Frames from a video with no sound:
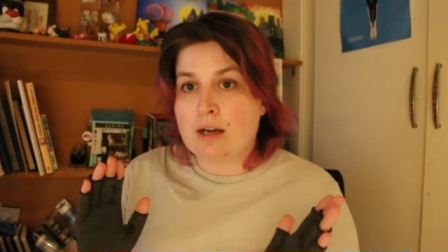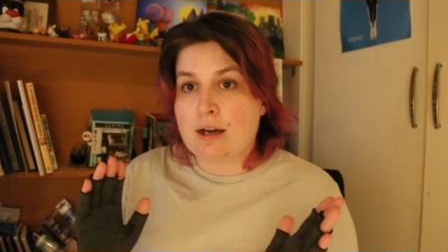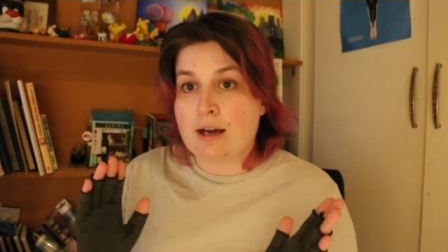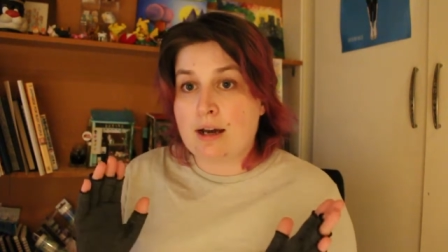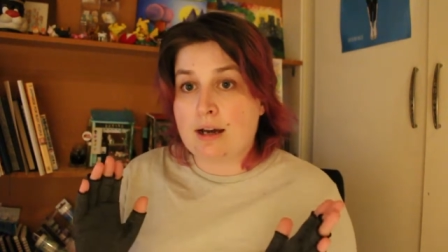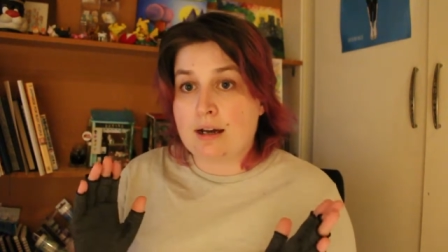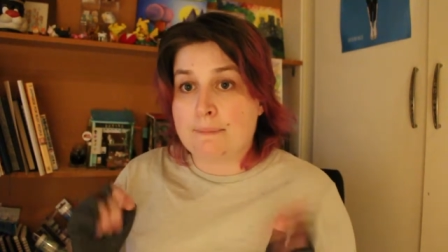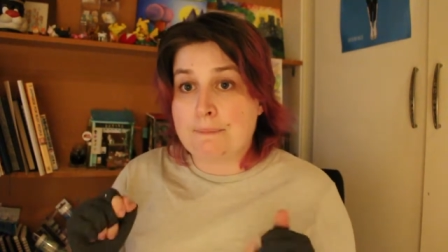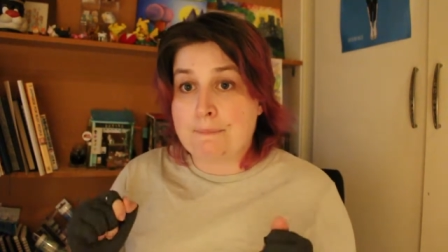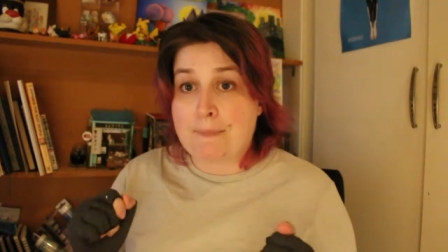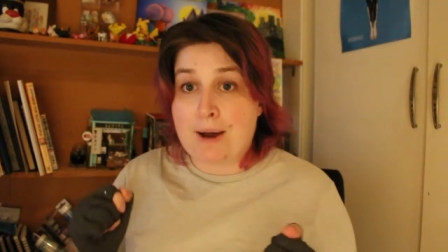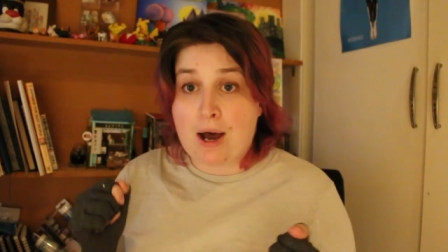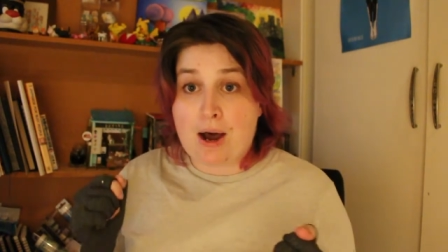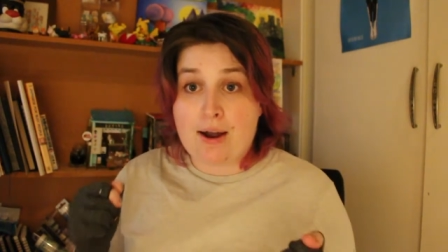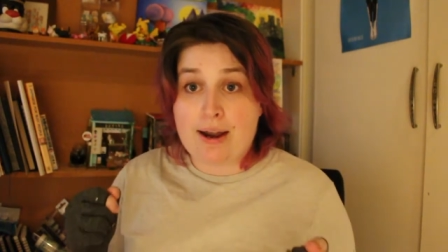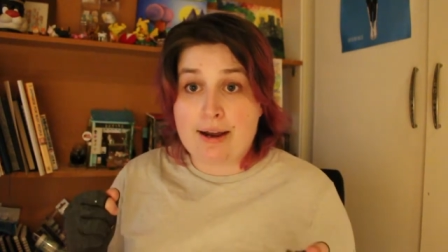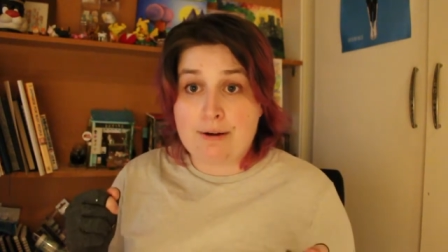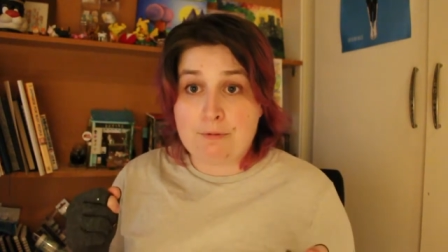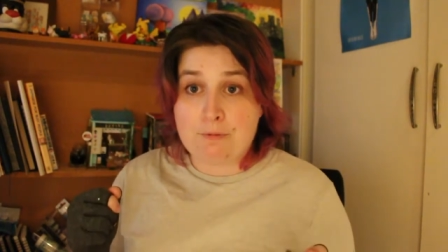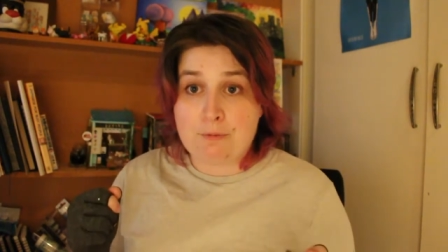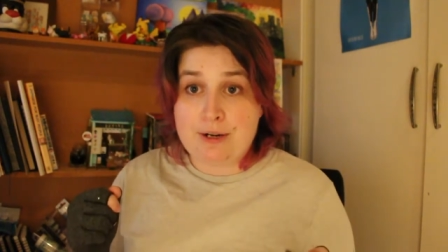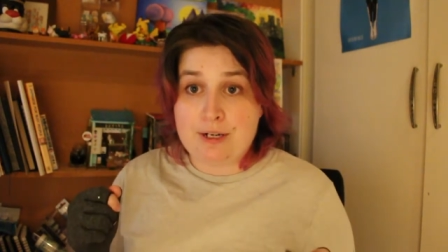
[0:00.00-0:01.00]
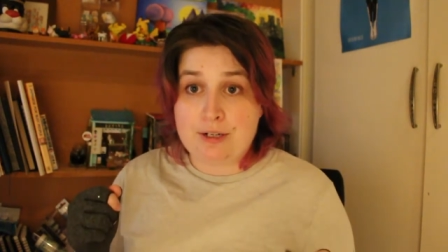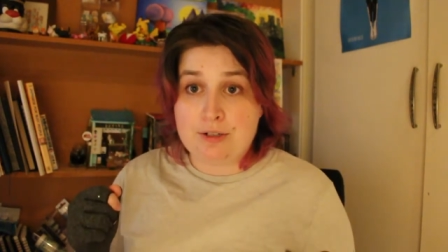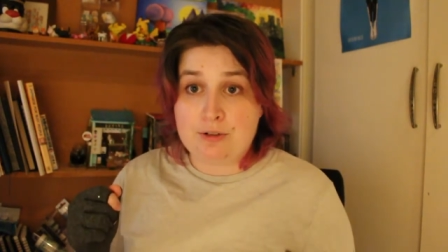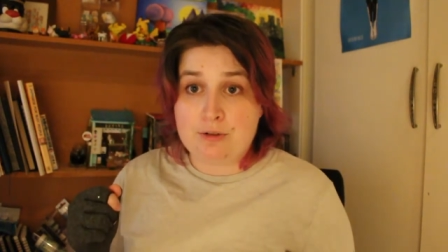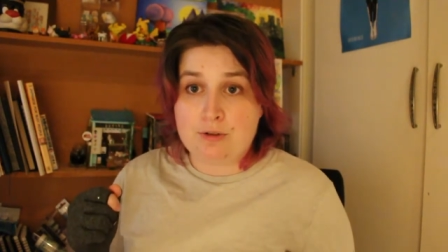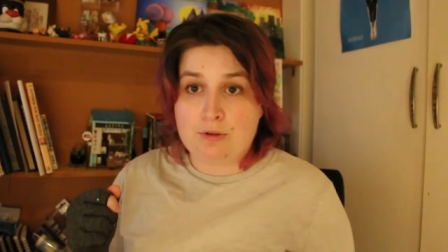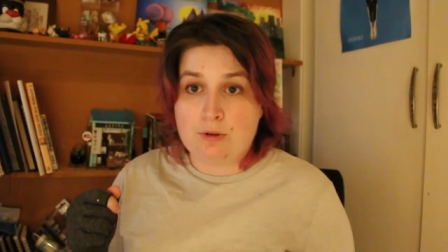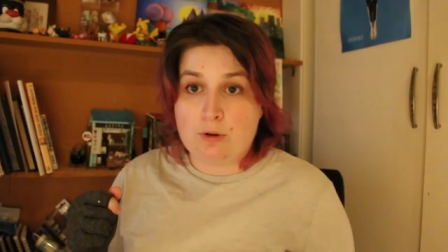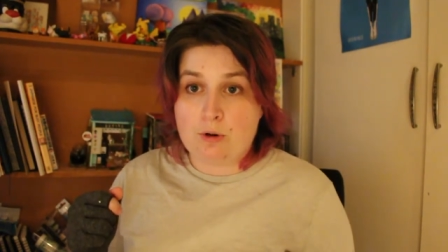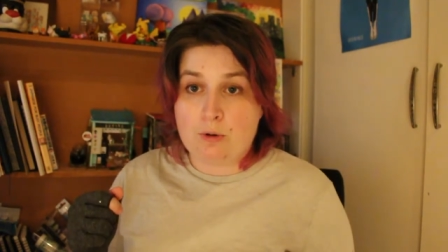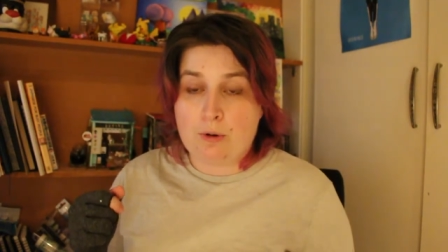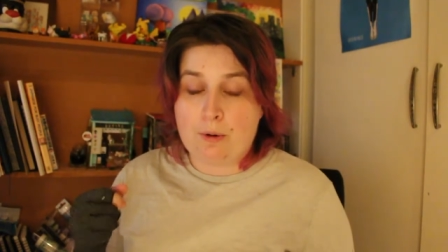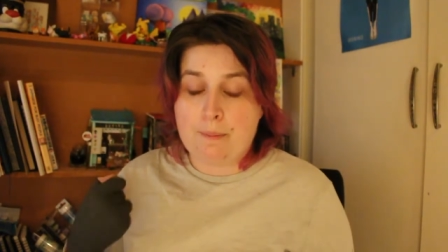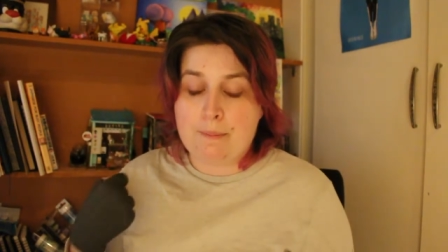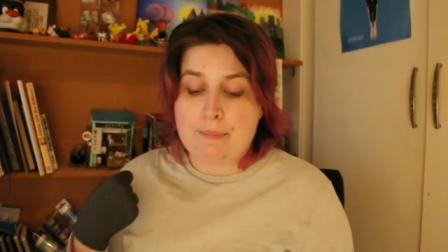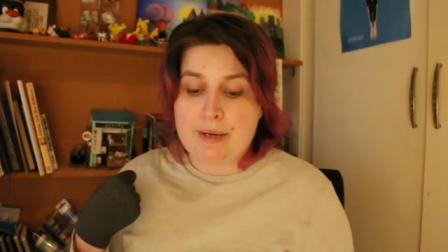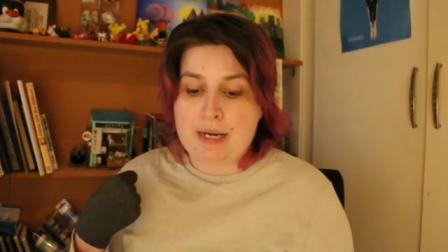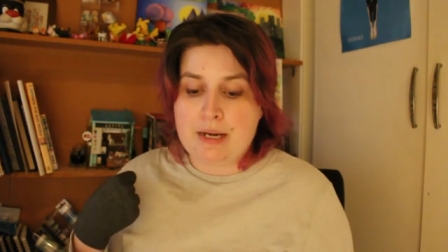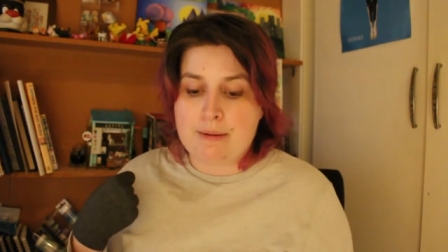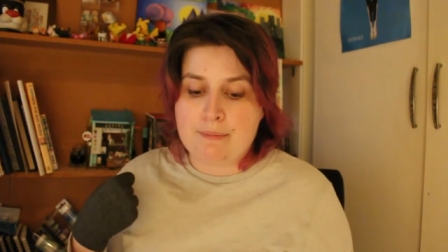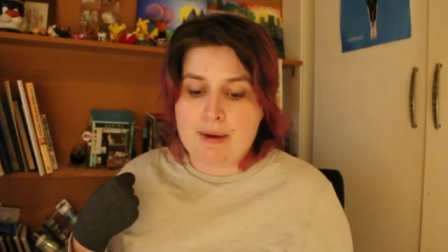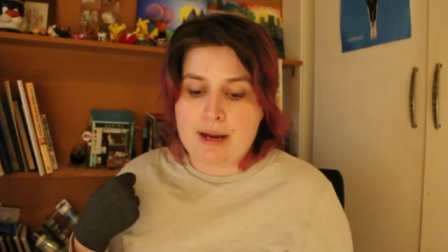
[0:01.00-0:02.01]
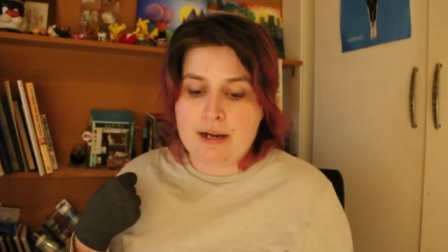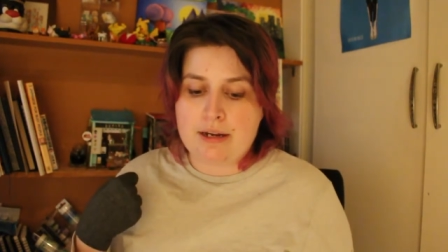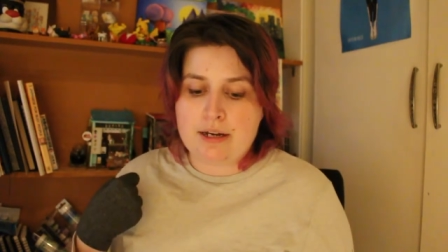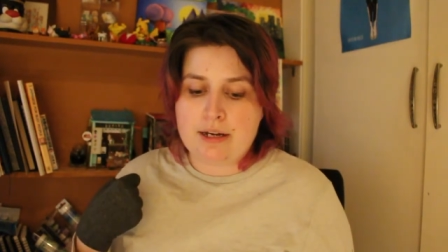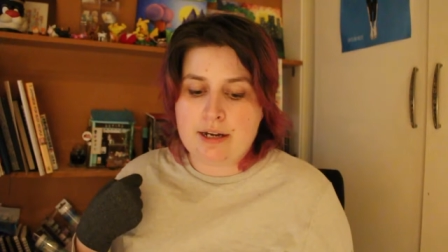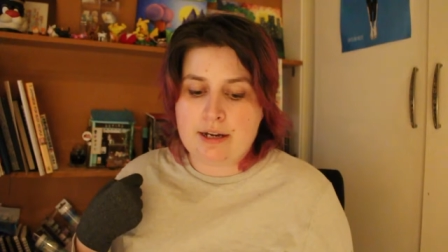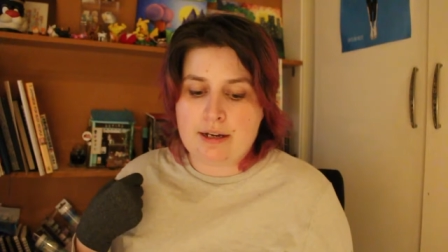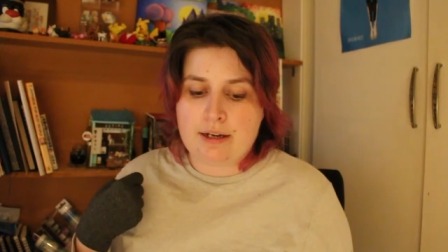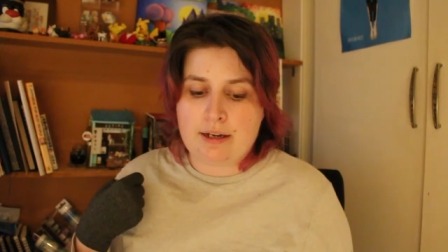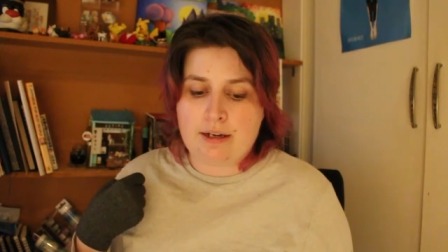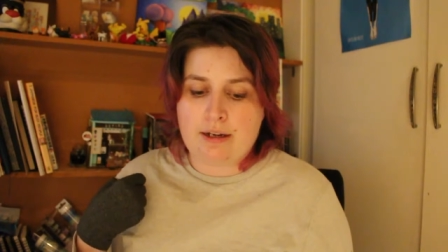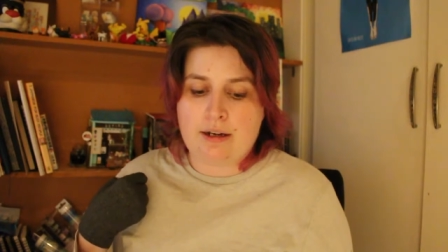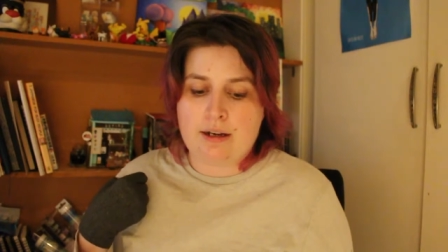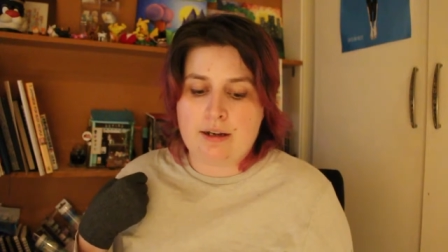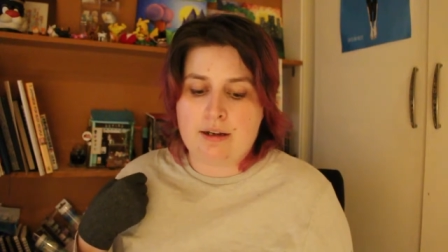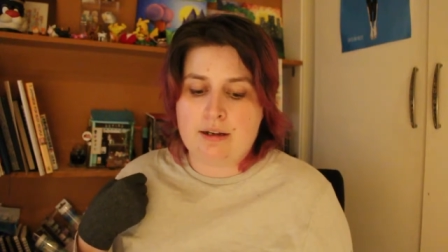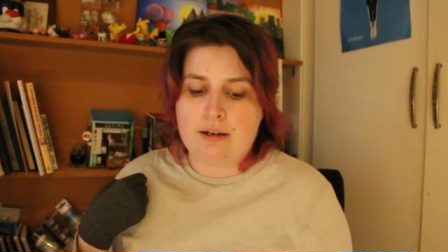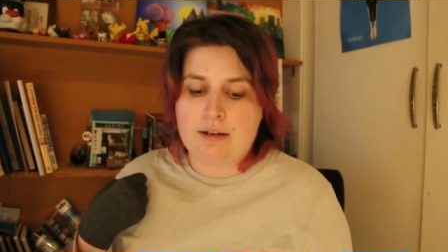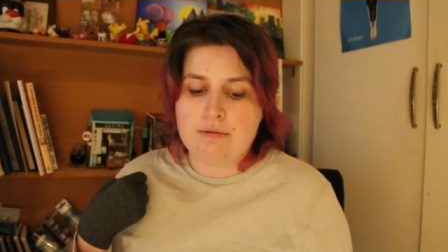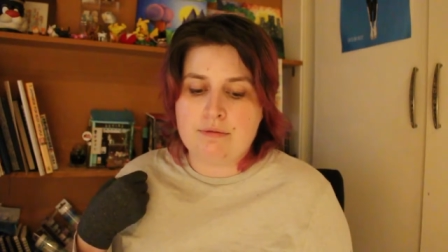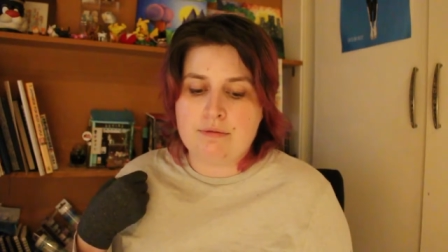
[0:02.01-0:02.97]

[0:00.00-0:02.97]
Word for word: Um, I will be making